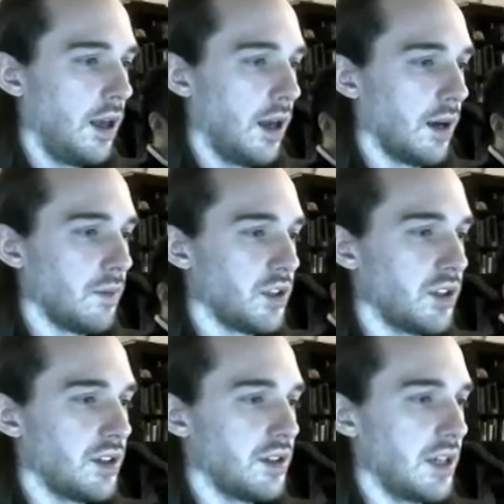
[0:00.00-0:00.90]
just
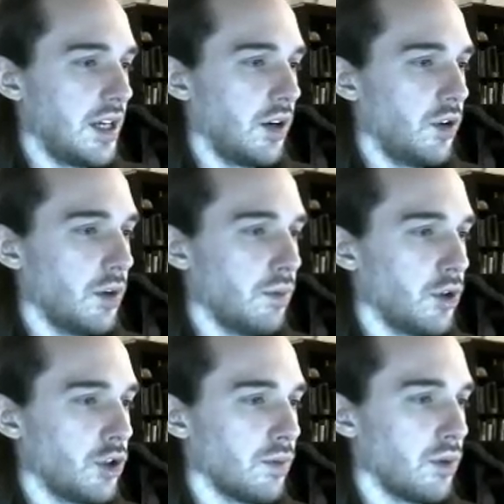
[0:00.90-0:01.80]
to see how you can push
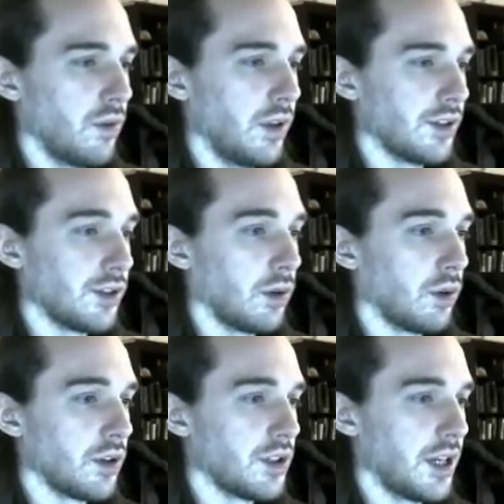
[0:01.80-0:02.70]
and pull things, and you'll
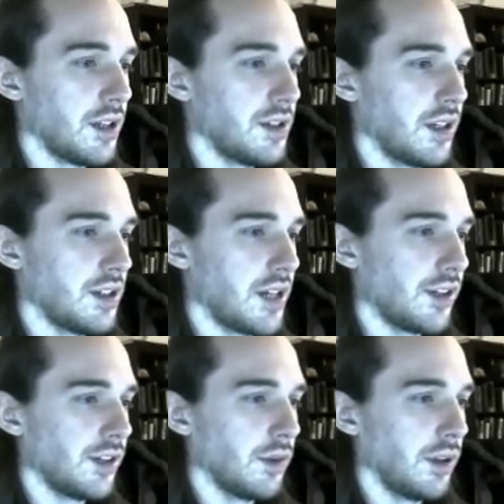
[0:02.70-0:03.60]
learn tons, and it's actually
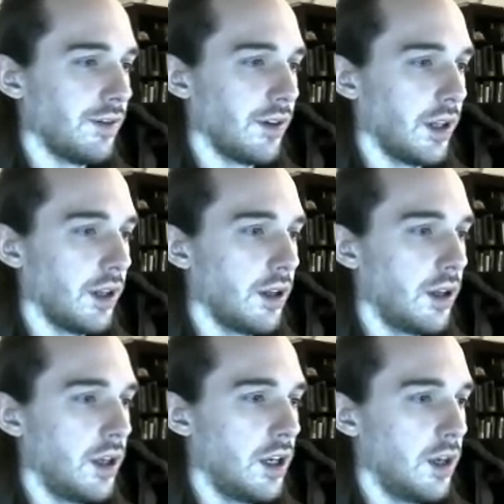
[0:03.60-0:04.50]
really fun.
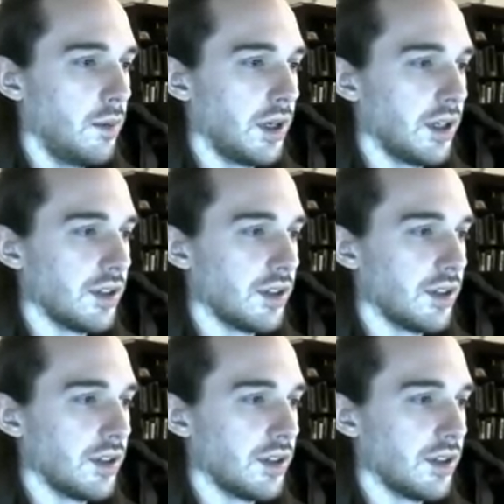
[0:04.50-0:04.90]
Because there's